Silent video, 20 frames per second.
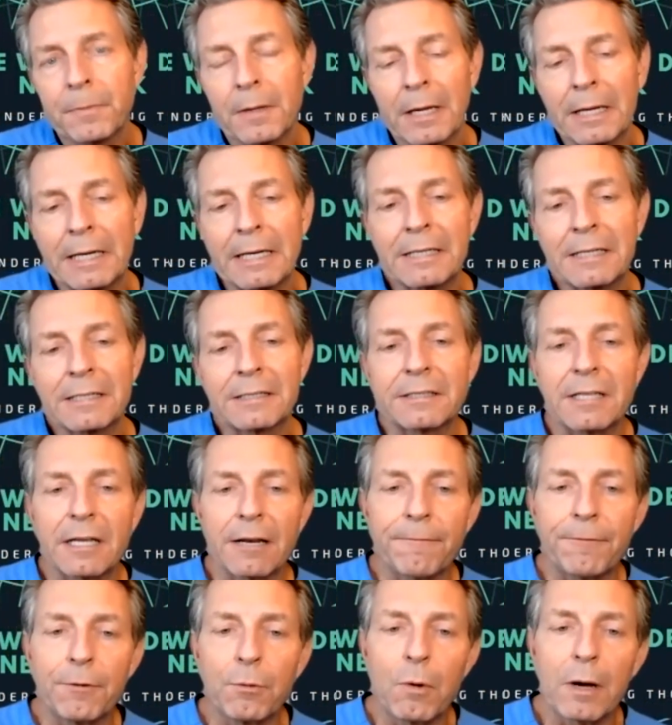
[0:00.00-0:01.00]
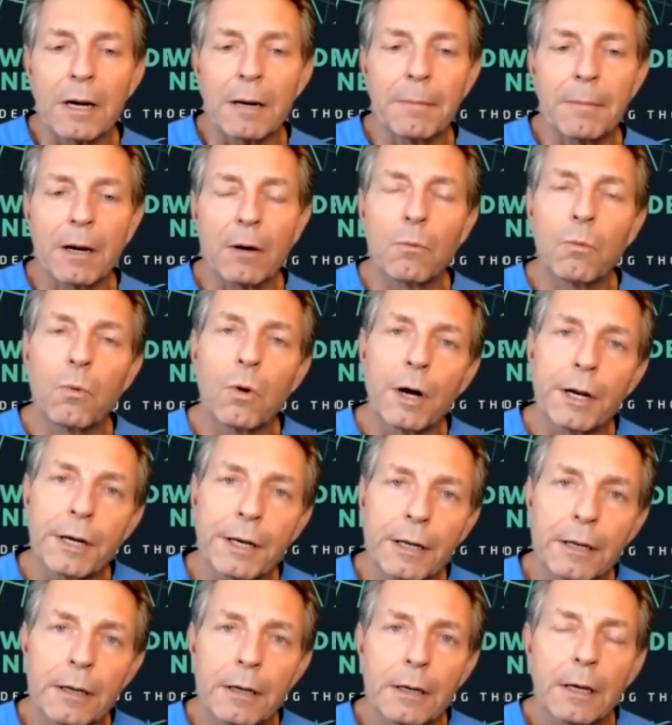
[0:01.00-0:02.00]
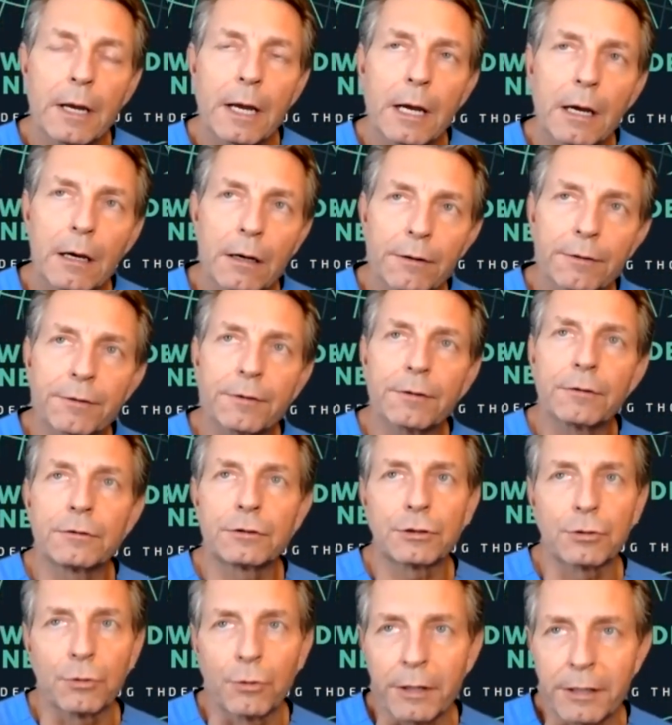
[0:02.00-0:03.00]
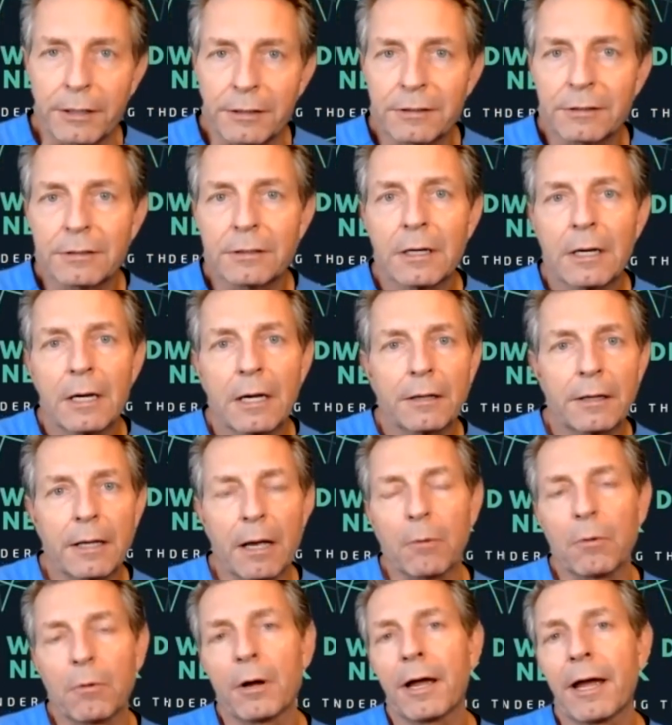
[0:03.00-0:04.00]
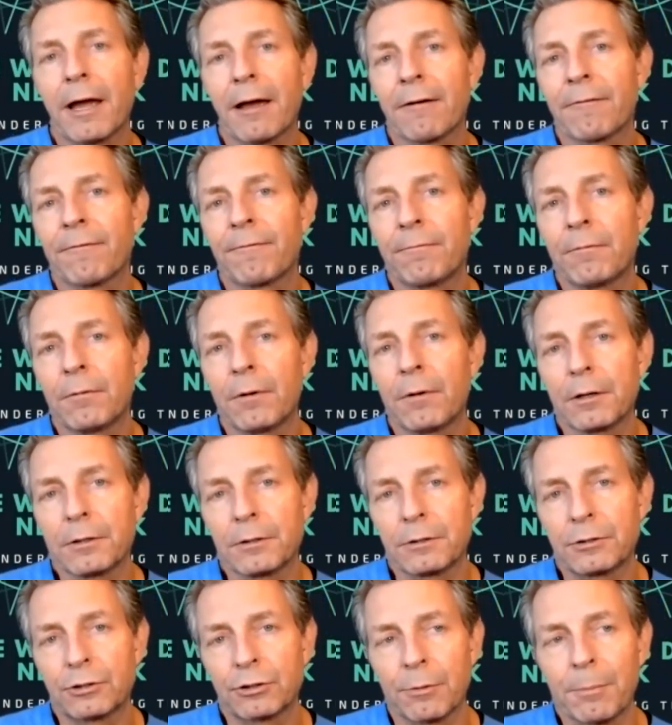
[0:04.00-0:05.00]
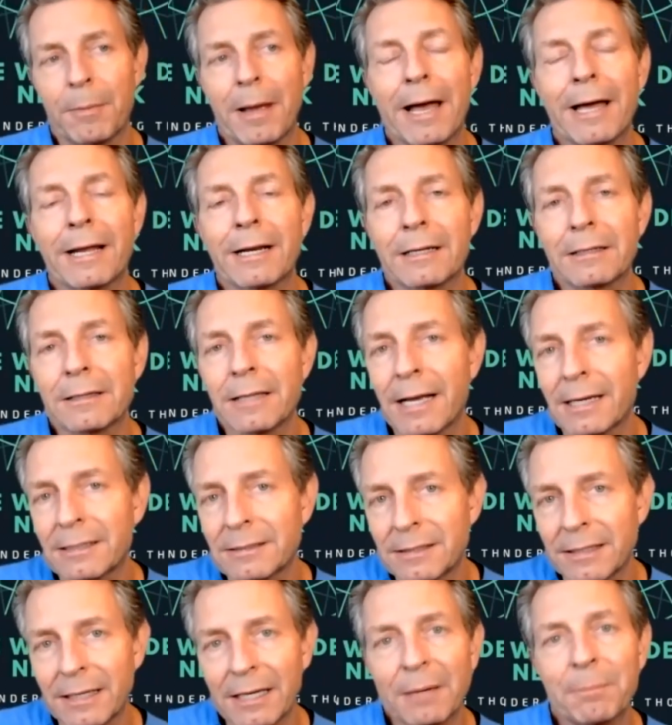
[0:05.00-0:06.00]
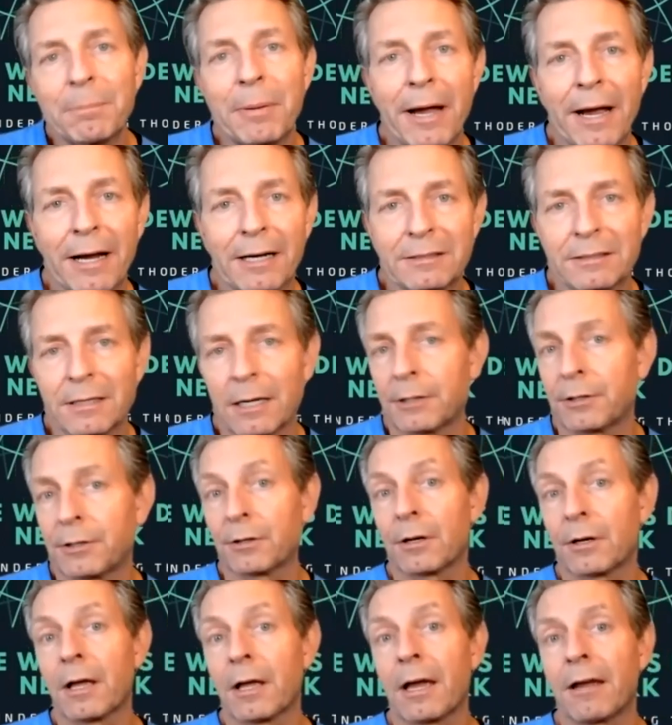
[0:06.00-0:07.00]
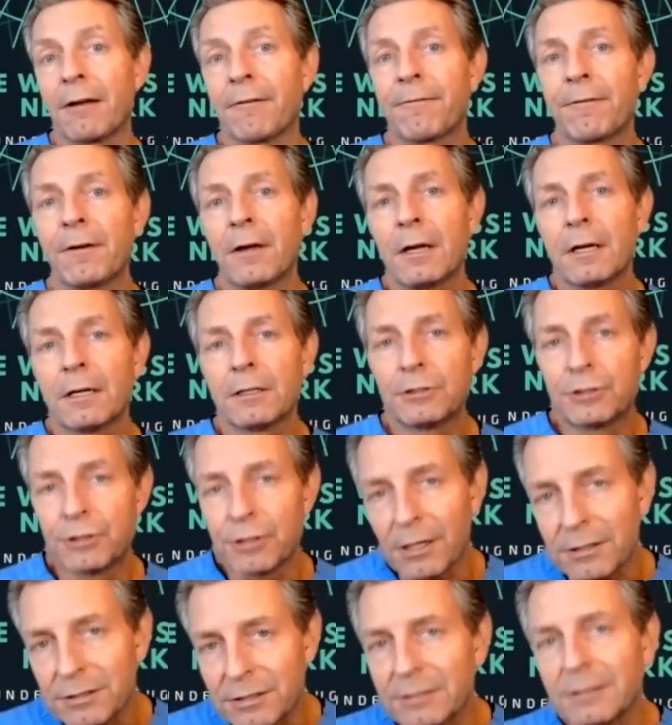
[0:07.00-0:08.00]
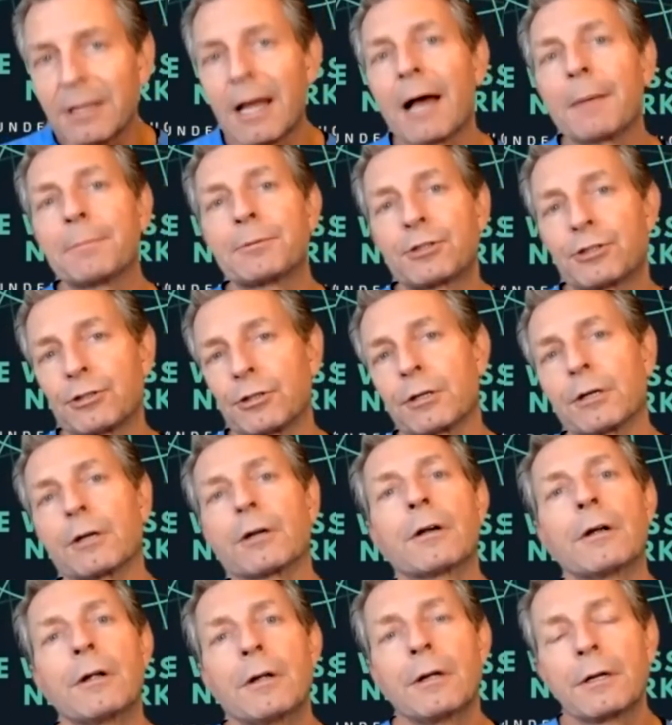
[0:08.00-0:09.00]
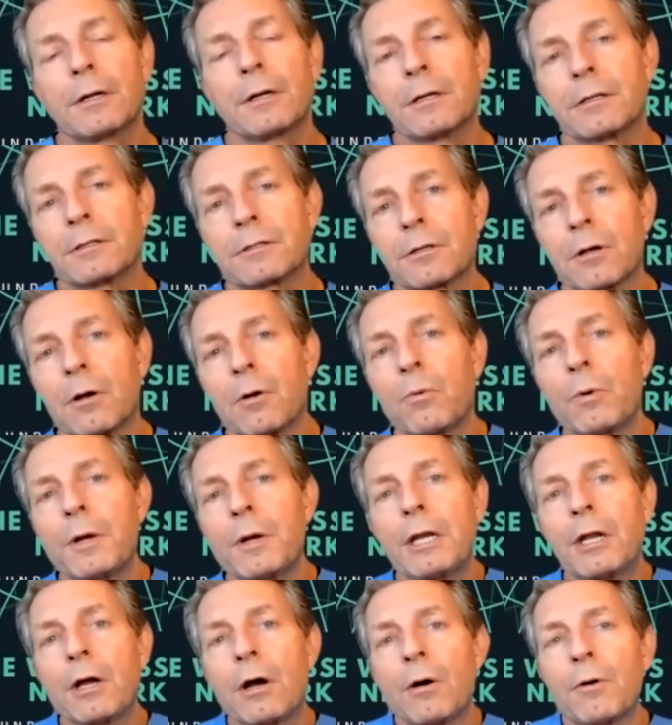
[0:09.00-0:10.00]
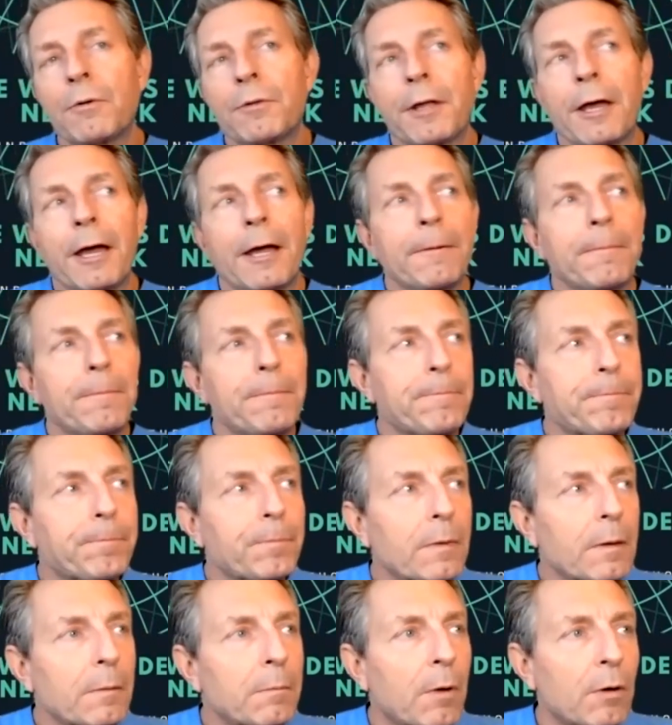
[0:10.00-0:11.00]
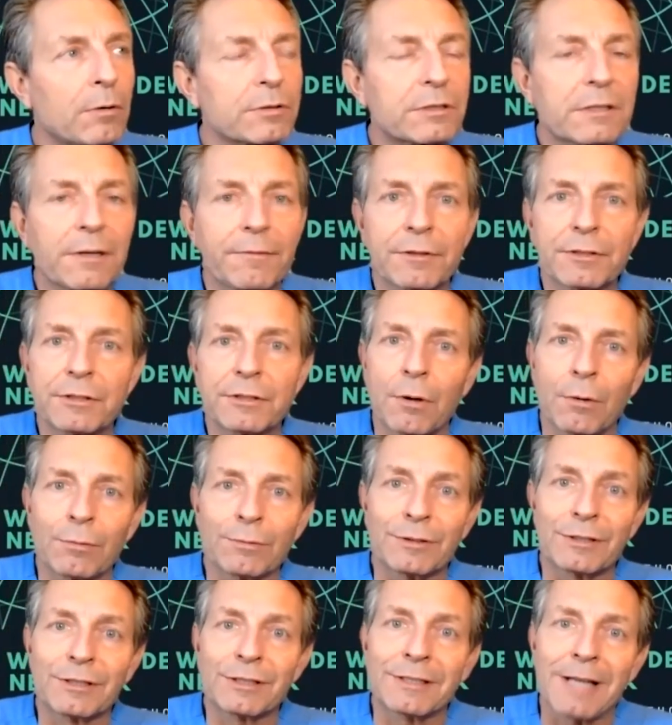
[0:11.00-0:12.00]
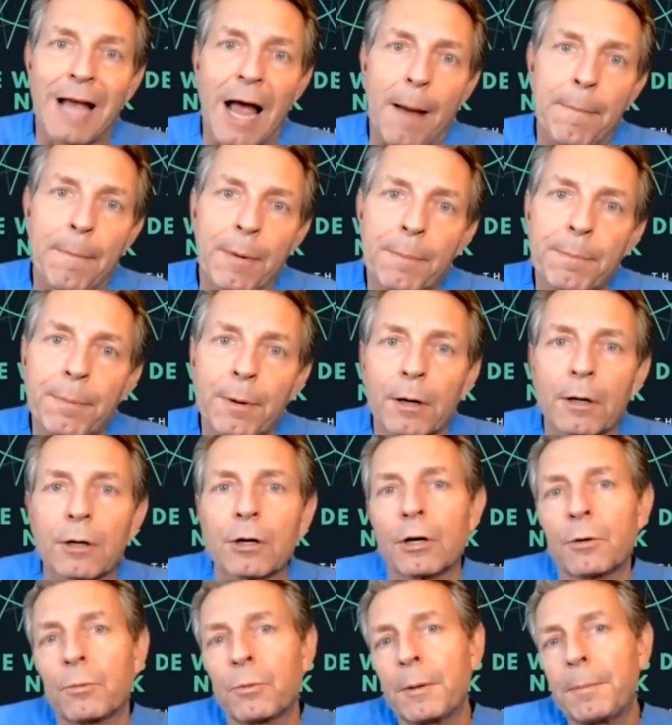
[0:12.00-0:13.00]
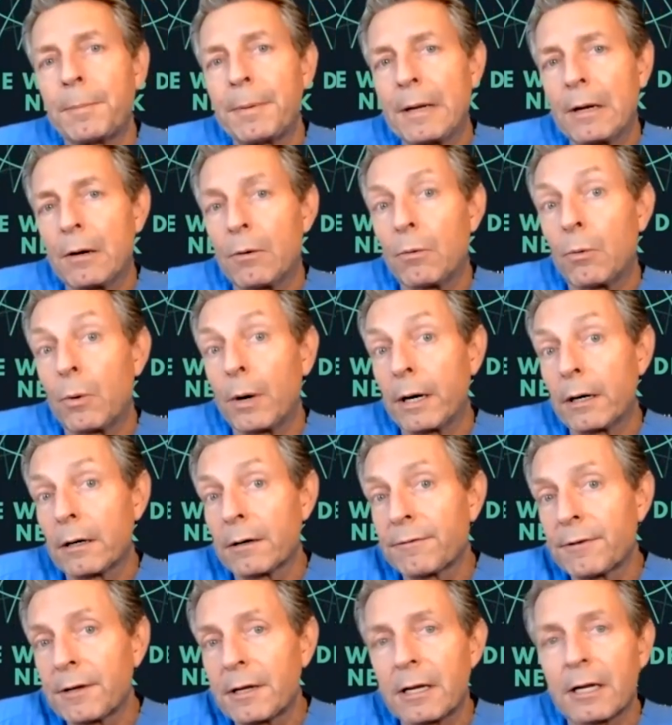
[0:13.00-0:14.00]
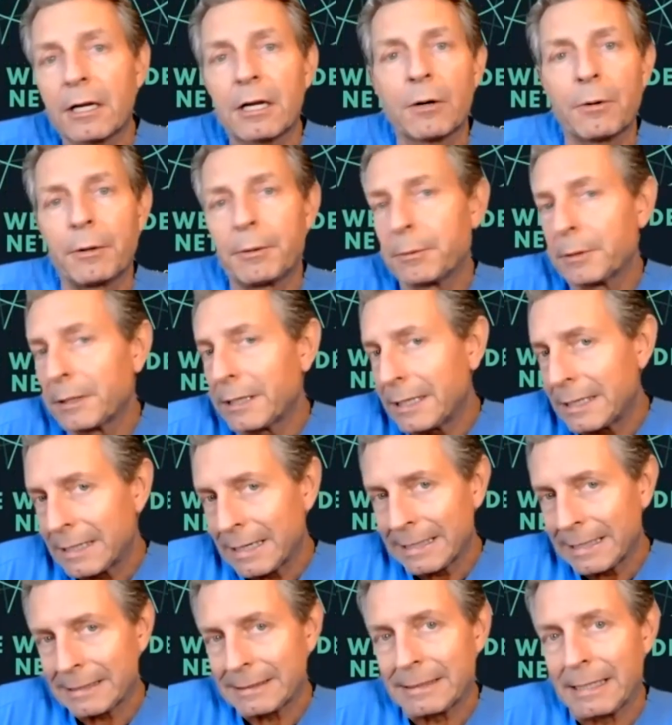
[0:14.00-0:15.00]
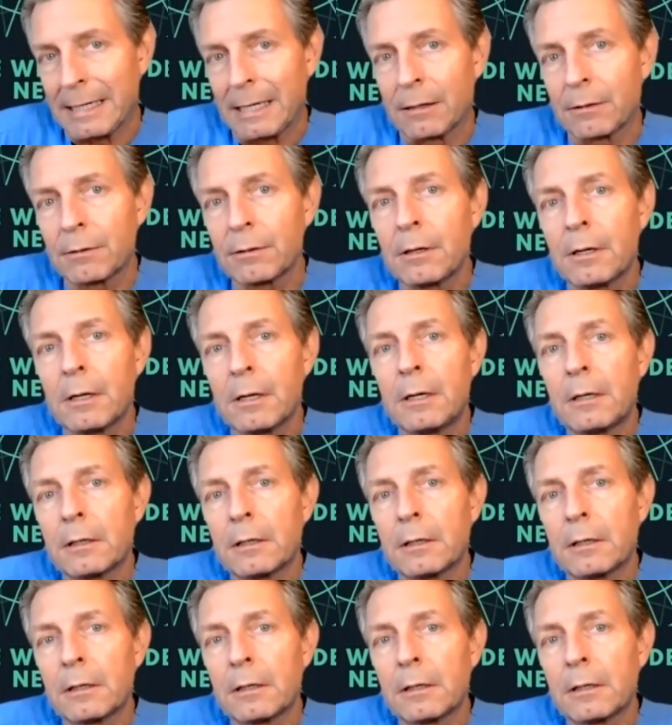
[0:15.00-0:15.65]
And he just said, if you want to make one health choice that will have dramatic, lasting impacts on your life, just stop sugar. And so we know that most of us don't stop it, but could we be aware of it and could we really cut it down?